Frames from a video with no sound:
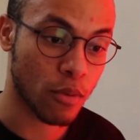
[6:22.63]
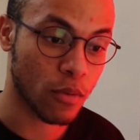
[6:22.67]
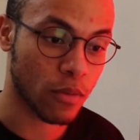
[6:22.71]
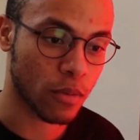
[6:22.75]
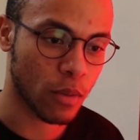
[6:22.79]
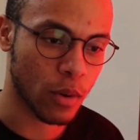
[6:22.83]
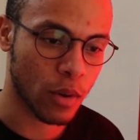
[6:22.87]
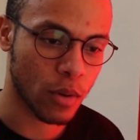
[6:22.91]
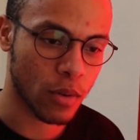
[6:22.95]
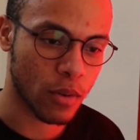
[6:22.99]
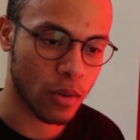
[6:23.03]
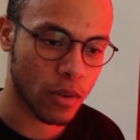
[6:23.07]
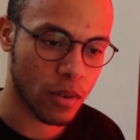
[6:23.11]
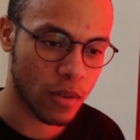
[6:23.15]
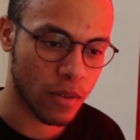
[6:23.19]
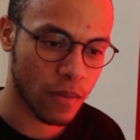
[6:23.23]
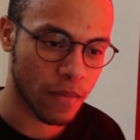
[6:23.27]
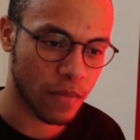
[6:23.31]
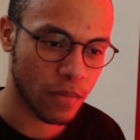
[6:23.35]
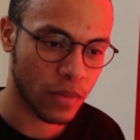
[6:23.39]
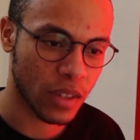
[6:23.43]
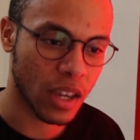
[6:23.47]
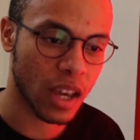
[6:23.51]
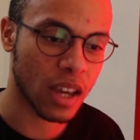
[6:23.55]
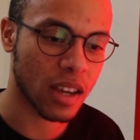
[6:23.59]
Well,
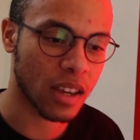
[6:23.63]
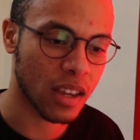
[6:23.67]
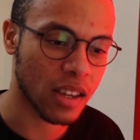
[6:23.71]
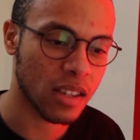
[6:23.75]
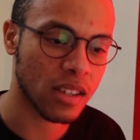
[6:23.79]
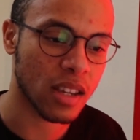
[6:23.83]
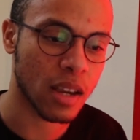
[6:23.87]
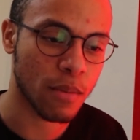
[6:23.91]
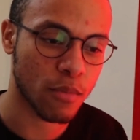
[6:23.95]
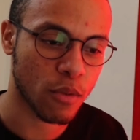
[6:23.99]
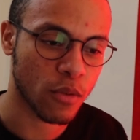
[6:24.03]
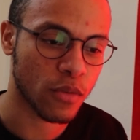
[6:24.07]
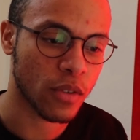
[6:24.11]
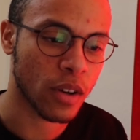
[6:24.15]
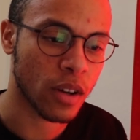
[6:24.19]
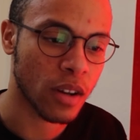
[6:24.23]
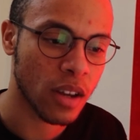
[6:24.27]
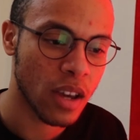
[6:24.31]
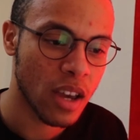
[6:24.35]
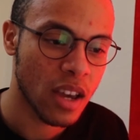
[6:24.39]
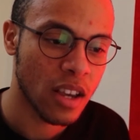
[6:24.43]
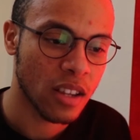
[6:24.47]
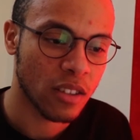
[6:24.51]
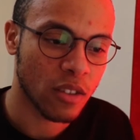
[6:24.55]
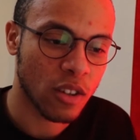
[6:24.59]
yeah, it is April 3rd. So
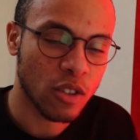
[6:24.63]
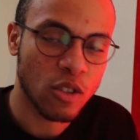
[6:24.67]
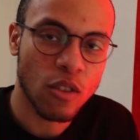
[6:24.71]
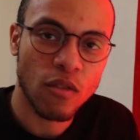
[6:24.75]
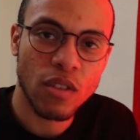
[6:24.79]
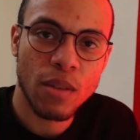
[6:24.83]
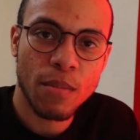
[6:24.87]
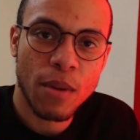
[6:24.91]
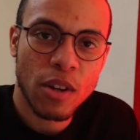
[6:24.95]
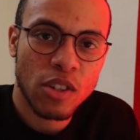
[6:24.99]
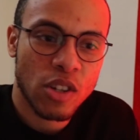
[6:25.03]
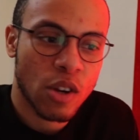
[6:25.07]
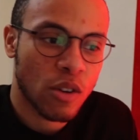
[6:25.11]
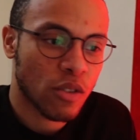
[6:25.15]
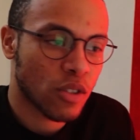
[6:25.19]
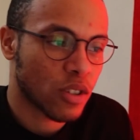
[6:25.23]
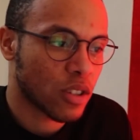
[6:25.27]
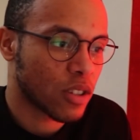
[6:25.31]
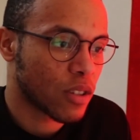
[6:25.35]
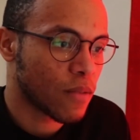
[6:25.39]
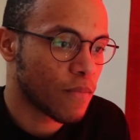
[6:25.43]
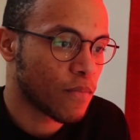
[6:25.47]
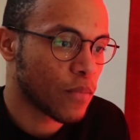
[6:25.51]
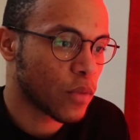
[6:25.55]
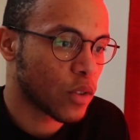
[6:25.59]
there's not really much
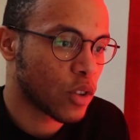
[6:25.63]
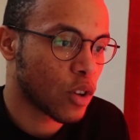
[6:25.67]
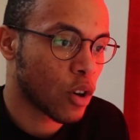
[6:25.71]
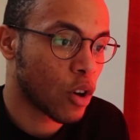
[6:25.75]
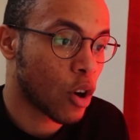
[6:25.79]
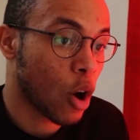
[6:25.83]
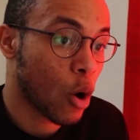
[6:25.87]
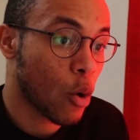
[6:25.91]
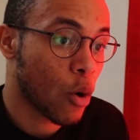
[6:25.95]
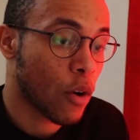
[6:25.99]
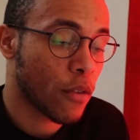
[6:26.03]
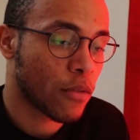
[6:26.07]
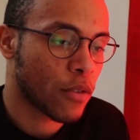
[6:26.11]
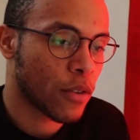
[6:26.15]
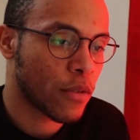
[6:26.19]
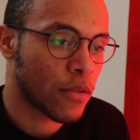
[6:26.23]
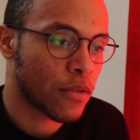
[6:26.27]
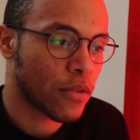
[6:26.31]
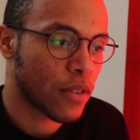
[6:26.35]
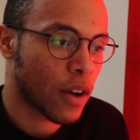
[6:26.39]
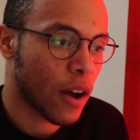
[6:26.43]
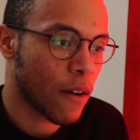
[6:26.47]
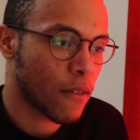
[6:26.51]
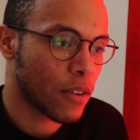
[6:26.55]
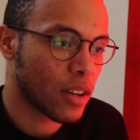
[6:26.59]
else to go off
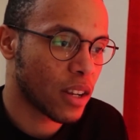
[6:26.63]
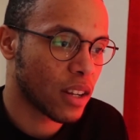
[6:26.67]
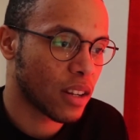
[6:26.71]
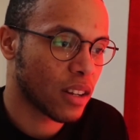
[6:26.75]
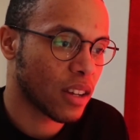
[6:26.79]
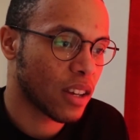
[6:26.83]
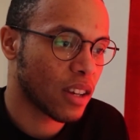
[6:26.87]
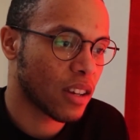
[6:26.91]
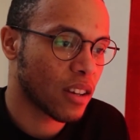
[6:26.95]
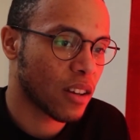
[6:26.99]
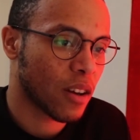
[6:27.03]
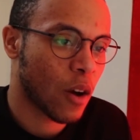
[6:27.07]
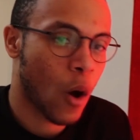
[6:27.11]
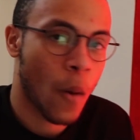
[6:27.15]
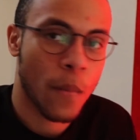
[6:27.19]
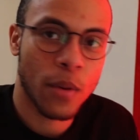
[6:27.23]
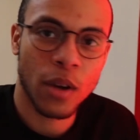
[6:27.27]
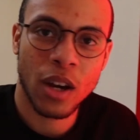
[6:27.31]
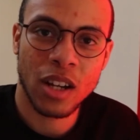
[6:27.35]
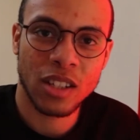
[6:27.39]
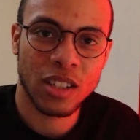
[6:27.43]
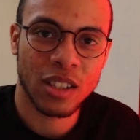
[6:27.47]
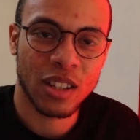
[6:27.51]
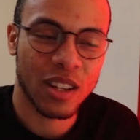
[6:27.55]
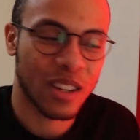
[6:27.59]
of, other than like, I hope you
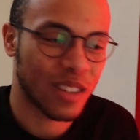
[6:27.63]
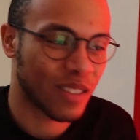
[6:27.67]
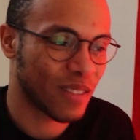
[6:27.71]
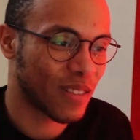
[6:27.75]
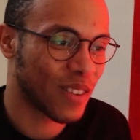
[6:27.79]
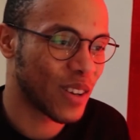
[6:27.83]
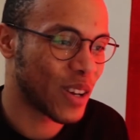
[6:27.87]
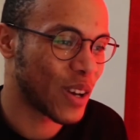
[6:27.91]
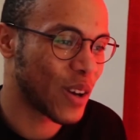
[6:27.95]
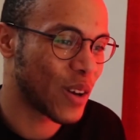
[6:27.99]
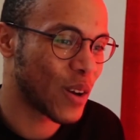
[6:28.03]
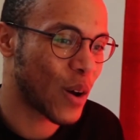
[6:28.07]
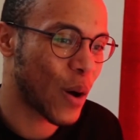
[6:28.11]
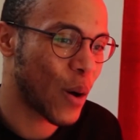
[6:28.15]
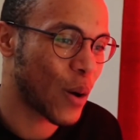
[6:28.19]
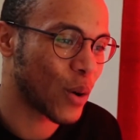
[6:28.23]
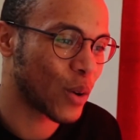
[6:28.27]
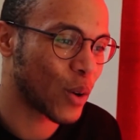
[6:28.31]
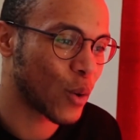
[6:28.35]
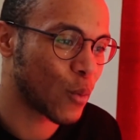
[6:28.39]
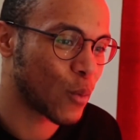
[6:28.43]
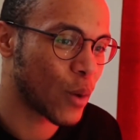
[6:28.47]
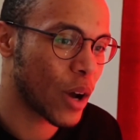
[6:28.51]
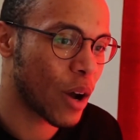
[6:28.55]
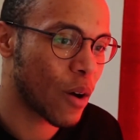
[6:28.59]
guys are going
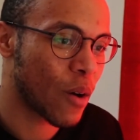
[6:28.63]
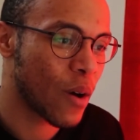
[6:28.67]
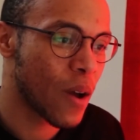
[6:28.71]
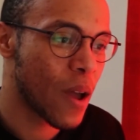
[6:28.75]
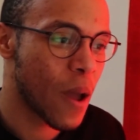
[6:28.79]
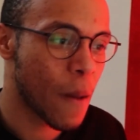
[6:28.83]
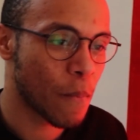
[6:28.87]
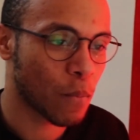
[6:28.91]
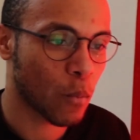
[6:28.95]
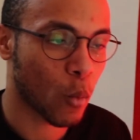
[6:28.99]
on well.